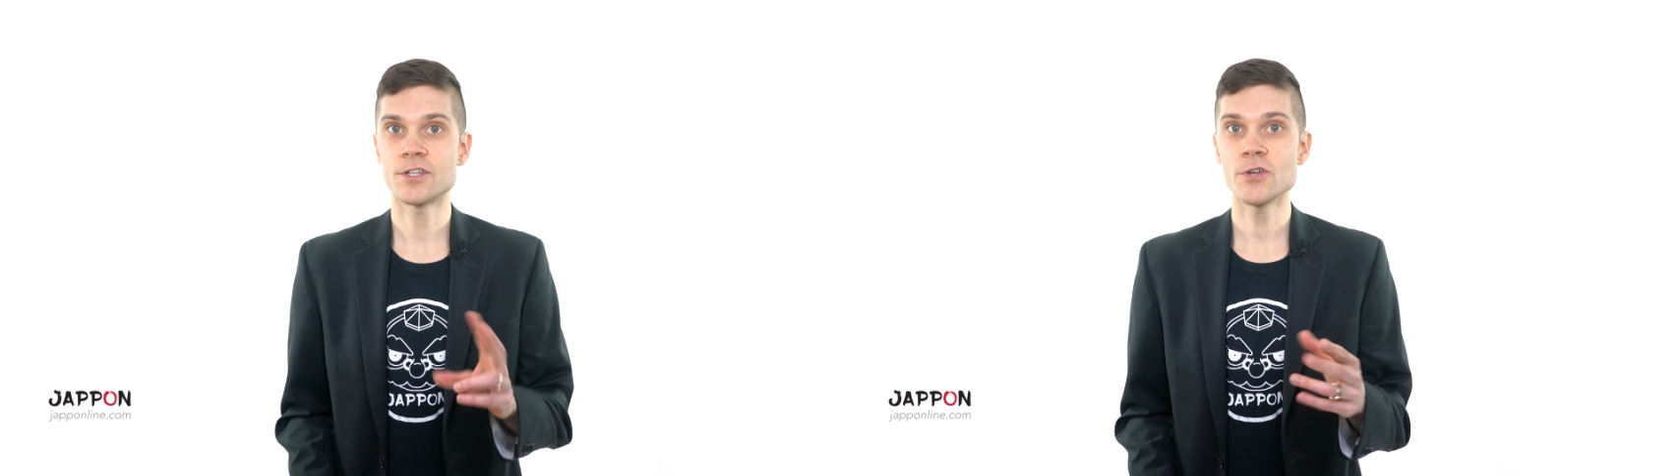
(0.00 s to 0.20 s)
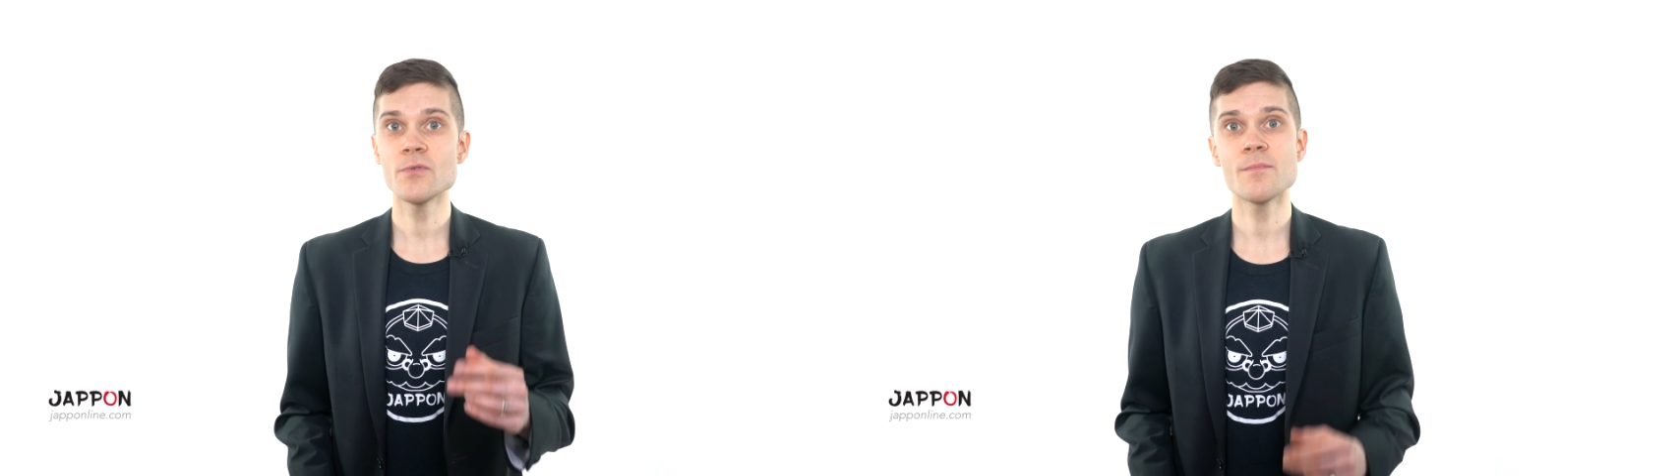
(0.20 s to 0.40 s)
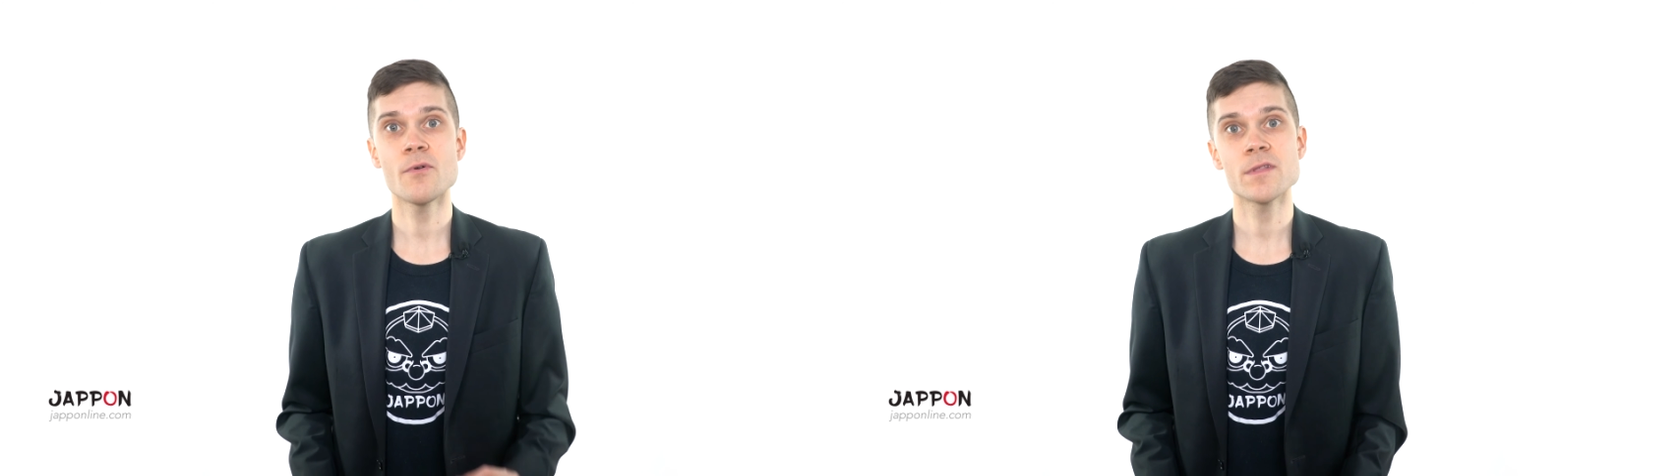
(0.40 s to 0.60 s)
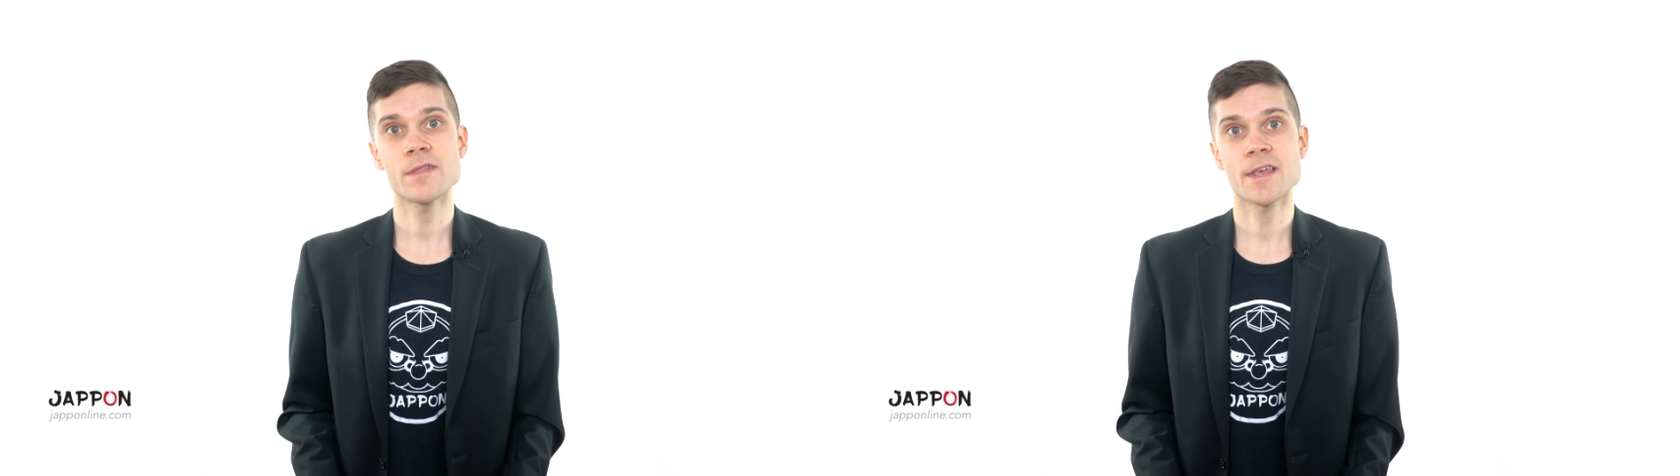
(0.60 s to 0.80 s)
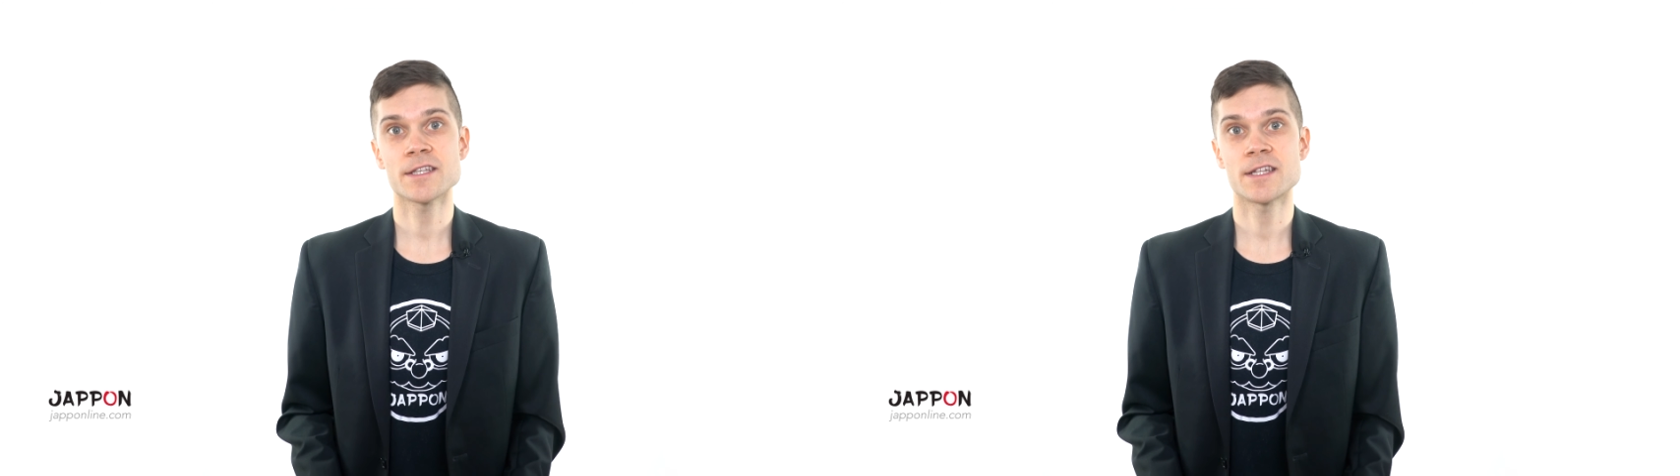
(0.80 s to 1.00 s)
two
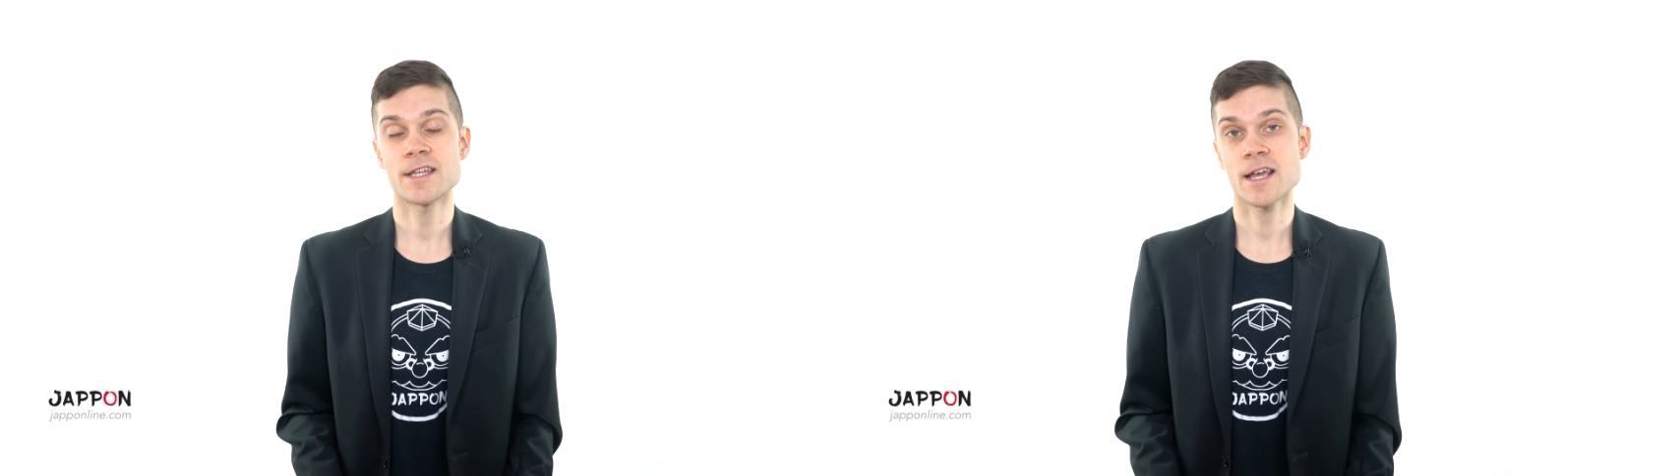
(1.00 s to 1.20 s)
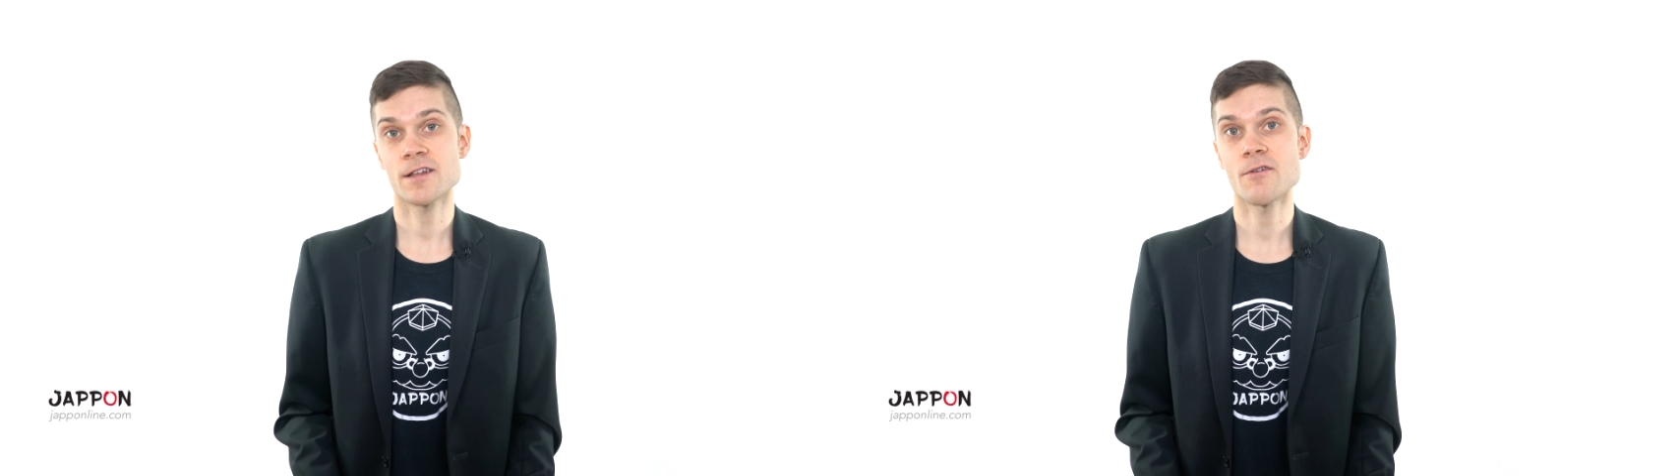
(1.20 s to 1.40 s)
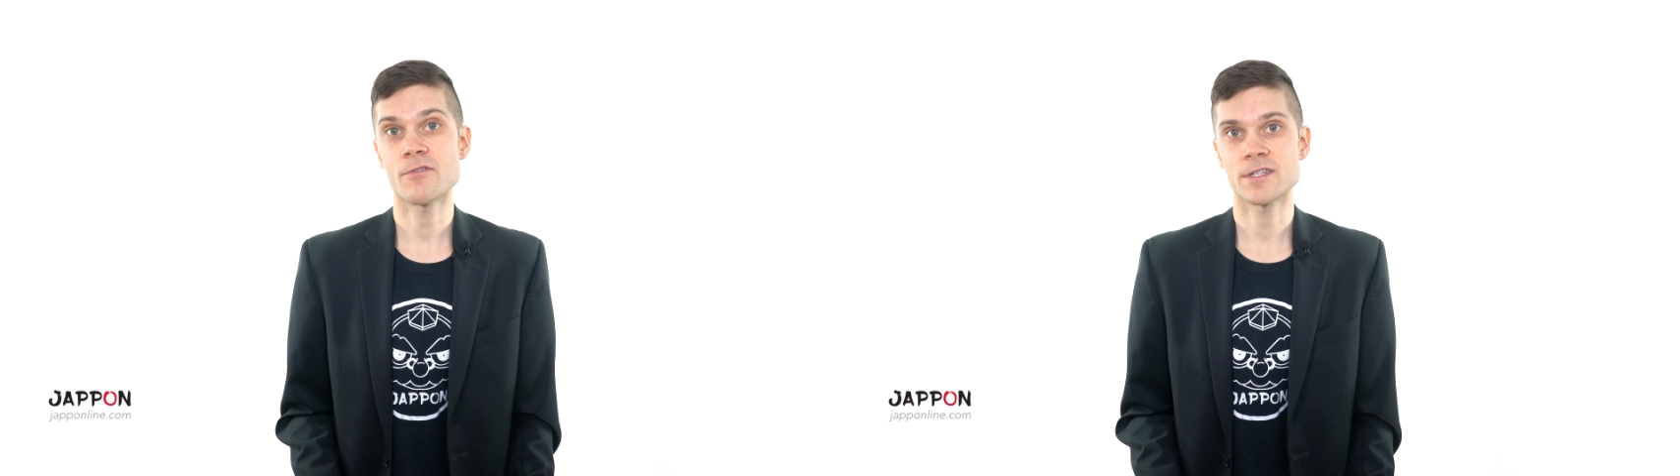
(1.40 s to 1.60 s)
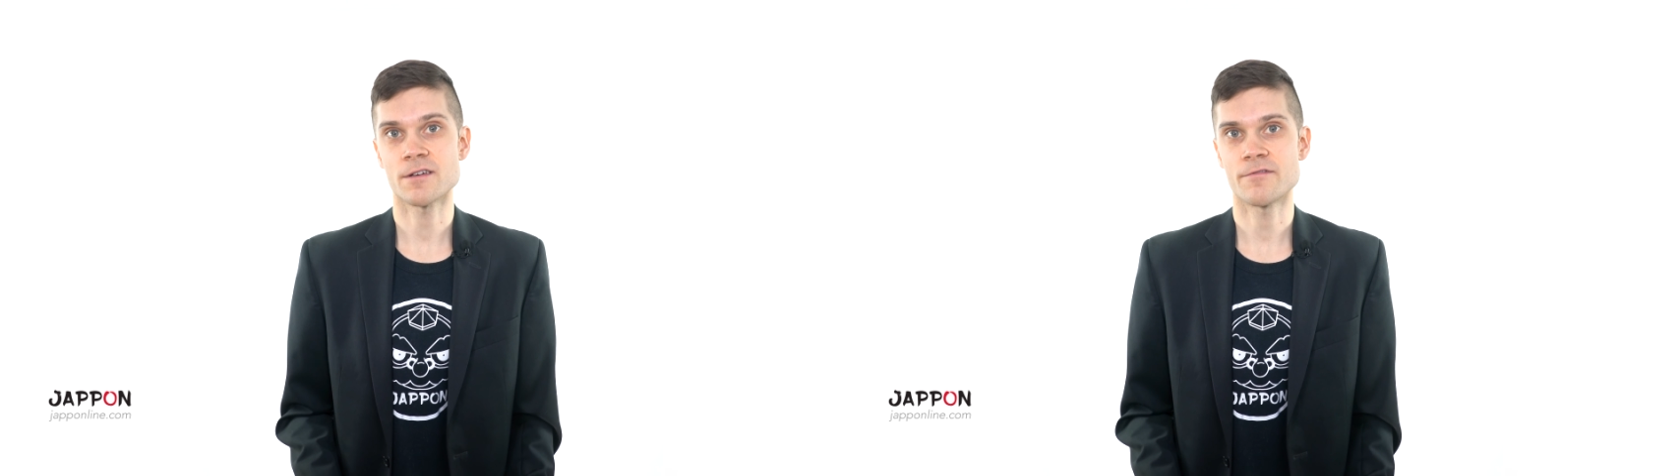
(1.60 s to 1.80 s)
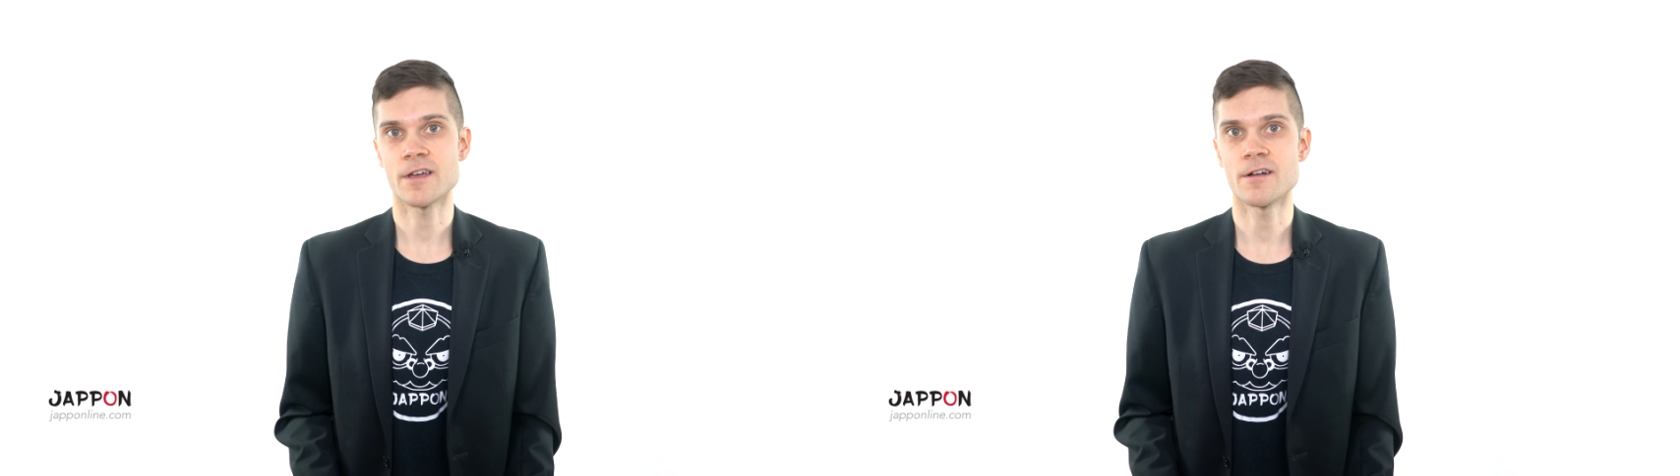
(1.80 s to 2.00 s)
important things to take notice
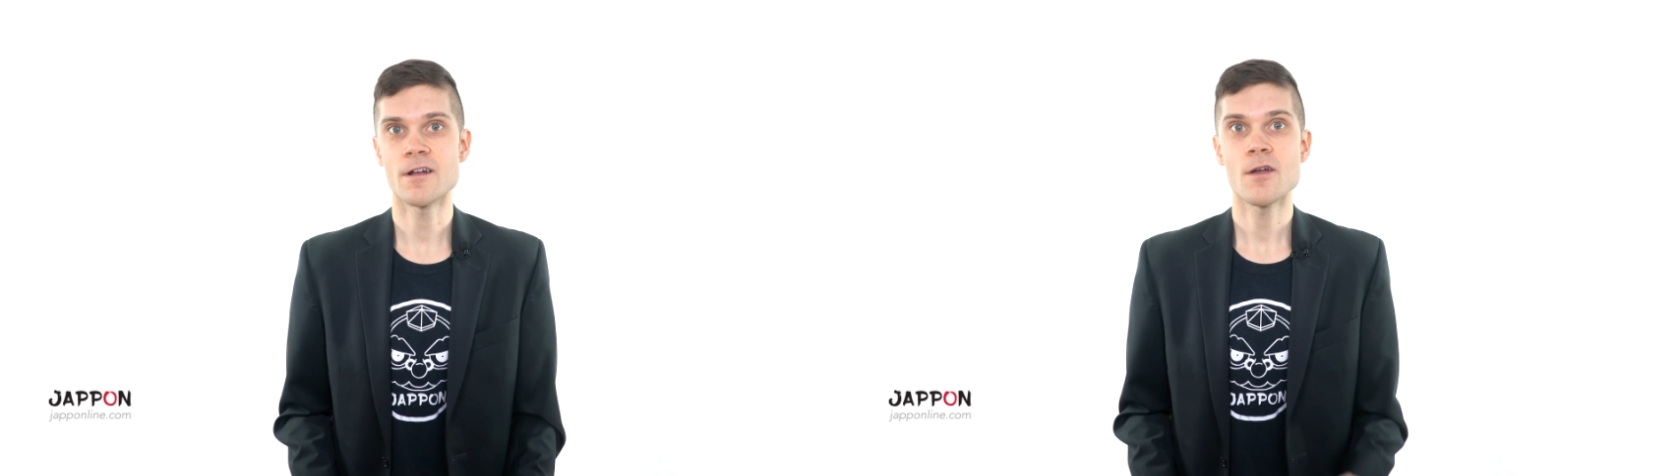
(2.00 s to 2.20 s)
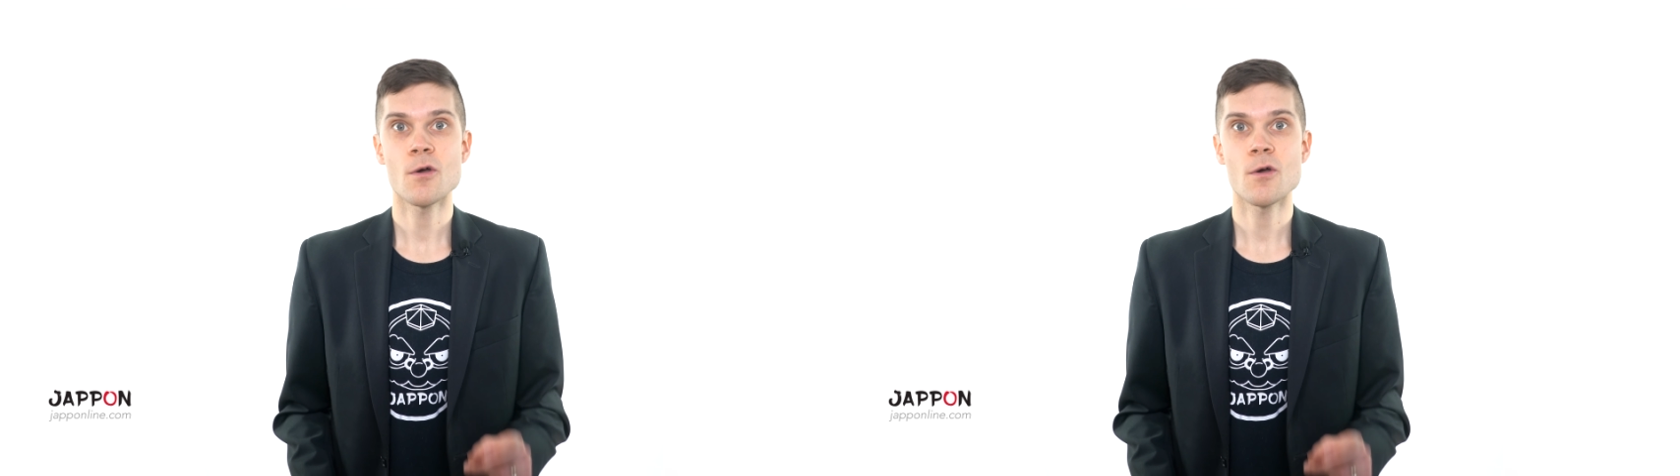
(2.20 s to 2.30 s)
of here.